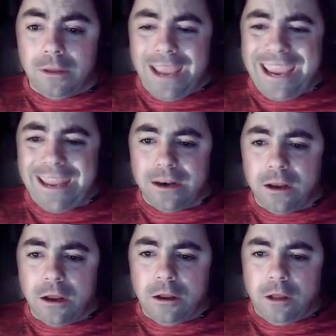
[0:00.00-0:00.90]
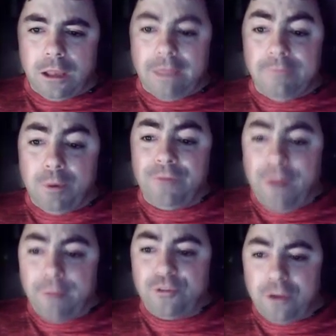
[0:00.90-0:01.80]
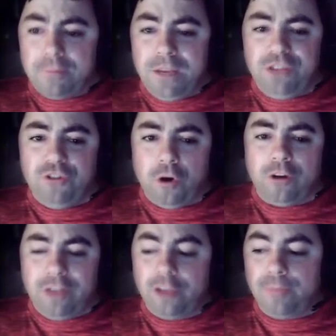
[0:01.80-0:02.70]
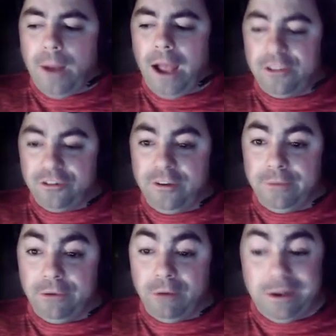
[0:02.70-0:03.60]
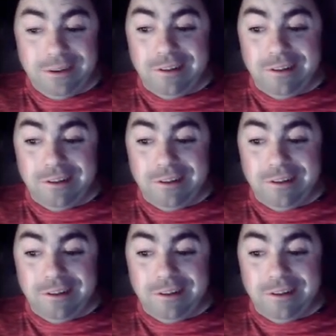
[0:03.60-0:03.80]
and eleven point five percent P C R test positivity rate.